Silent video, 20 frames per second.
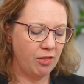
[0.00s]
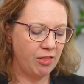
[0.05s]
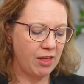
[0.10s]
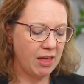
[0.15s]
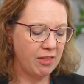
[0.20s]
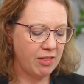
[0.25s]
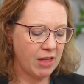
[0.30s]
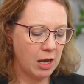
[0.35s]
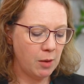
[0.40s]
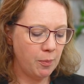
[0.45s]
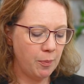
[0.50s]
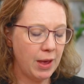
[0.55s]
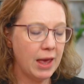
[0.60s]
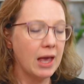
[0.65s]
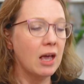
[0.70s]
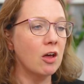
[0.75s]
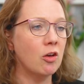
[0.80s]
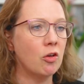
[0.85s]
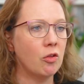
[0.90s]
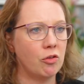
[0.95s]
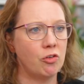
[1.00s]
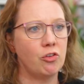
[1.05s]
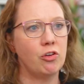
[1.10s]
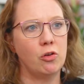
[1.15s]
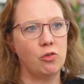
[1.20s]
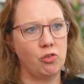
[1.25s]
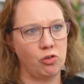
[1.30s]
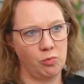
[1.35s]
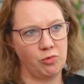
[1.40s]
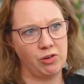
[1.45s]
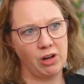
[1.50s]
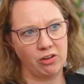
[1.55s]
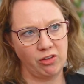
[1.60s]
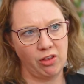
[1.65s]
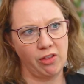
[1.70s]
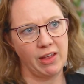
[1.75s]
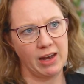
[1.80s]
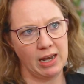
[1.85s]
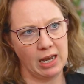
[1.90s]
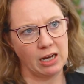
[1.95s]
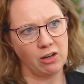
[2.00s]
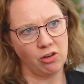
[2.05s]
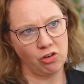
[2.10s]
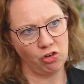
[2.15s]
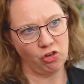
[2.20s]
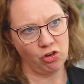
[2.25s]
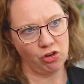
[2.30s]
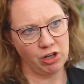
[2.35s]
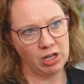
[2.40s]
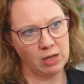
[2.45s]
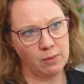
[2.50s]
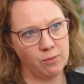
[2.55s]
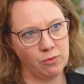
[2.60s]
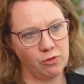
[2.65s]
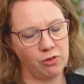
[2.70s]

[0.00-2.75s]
They then pick another two subjects that they'd like to study.